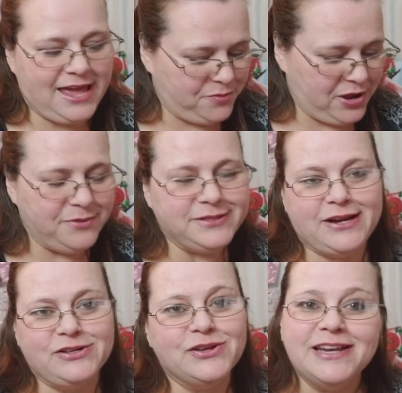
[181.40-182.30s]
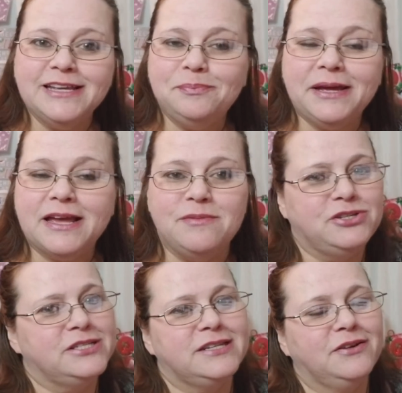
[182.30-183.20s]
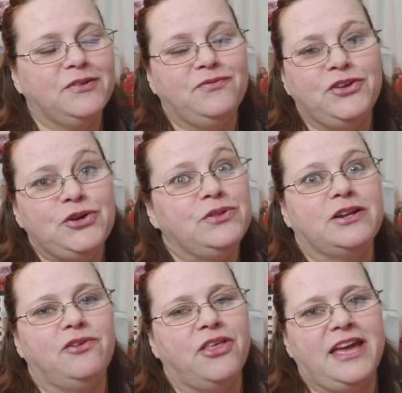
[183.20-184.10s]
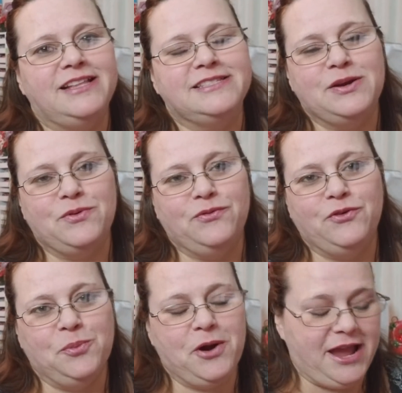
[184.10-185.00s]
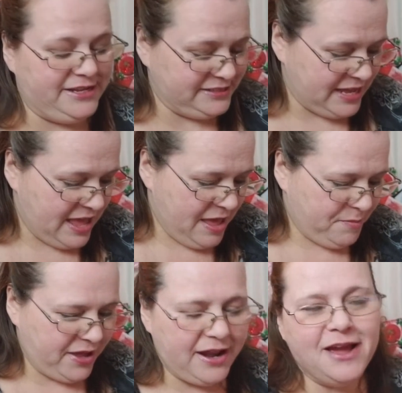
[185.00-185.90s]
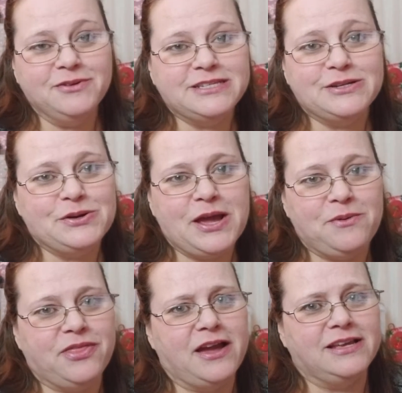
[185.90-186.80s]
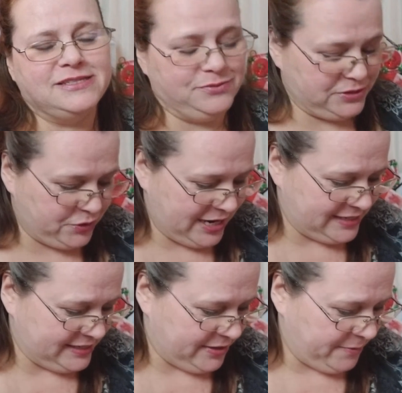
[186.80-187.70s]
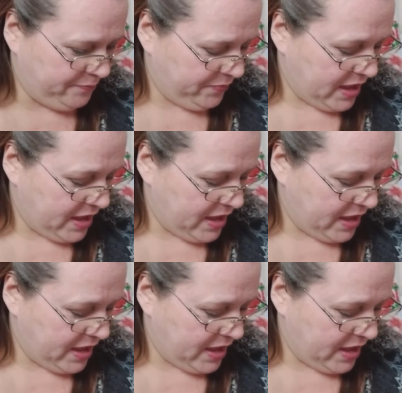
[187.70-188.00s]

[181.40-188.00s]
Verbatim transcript: had while I was there. So I did pick up just a few little things that were full price, but I was still okay with that because it was a great deal.